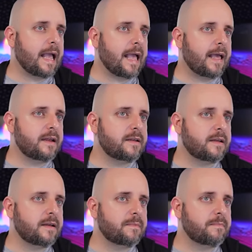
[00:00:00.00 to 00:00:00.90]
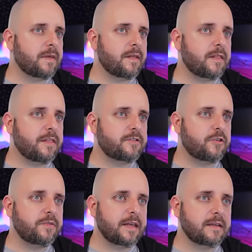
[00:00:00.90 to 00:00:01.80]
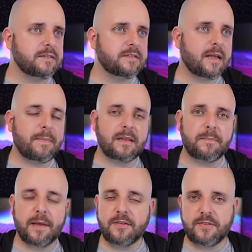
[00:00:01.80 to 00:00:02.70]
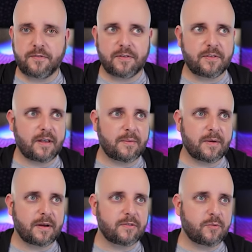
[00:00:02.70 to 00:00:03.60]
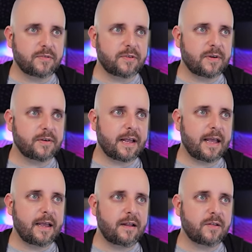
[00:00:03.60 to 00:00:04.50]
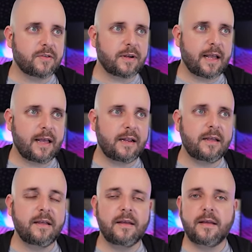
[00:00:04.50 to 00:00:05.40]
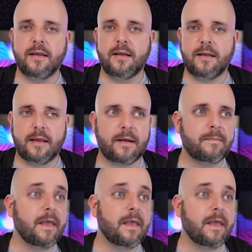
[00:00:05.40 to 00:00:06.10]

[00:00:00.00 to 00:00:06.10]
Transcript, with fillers: And um, the two things that make the biggest difference in gaming right here 12700K, 3080. Yeah.